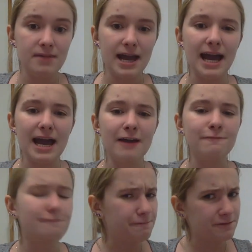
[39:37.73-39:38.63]
have
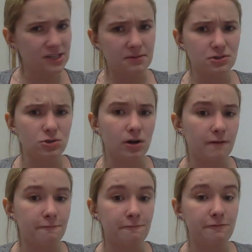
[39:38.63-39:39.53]
some sort
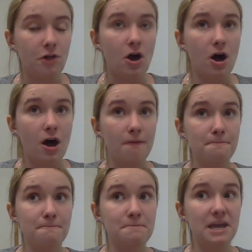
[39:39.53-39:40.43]
of flaw
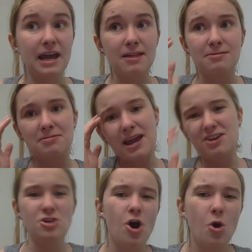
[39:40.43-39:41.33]
and they
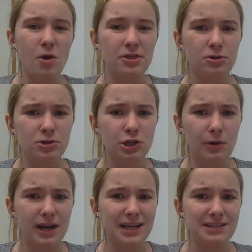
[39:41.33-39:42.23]
know what they're
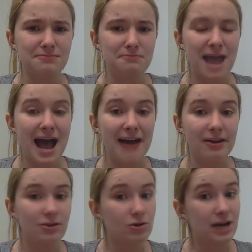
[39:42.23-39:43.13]
doing is bad
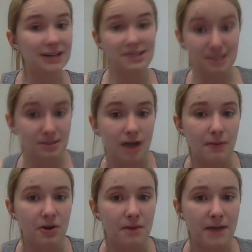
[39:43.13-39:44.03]
and they're not
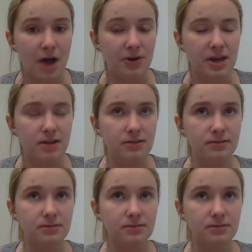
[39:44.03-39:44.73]
stubborn about it.